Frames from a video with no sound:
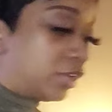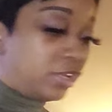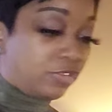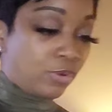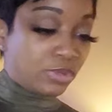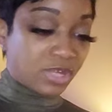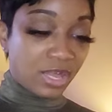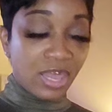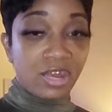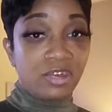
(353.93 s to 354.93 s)
and of course I
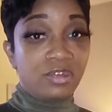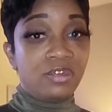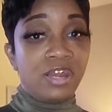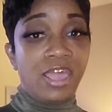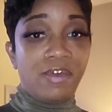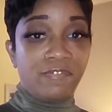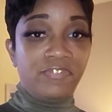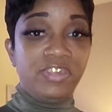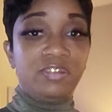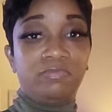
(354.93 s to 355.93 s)
got an
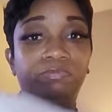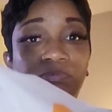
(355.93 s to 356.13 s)
outfit.